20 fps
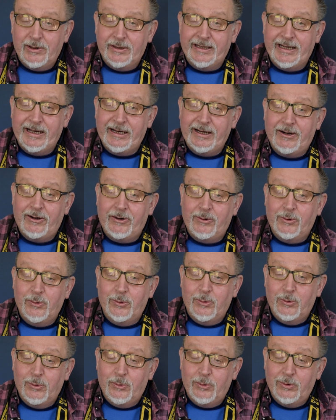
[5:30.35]
They are
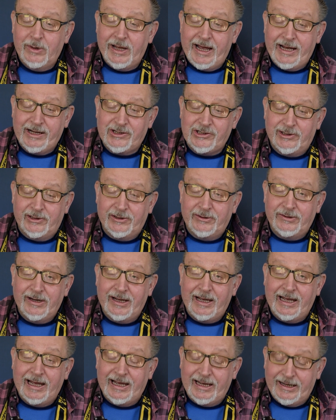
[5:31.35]
all excellent,
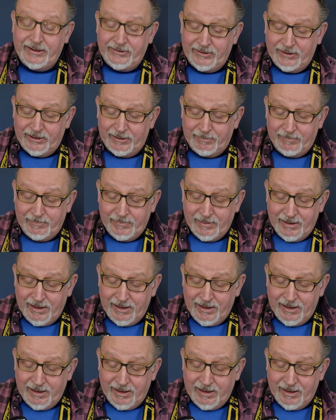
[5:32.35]
and